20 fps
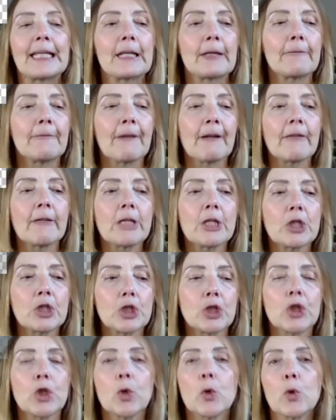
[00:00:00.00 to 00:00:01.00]
in a very
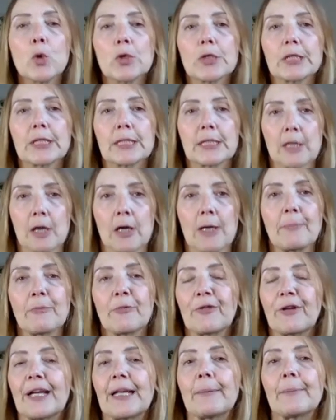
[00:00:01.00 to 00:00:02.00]
short time
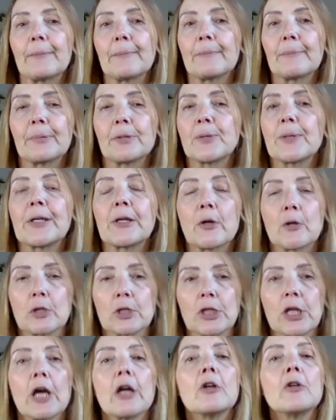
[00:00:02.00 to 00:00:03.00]
frame between
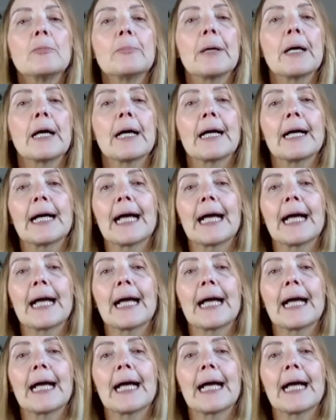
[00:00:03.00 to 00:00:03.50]
October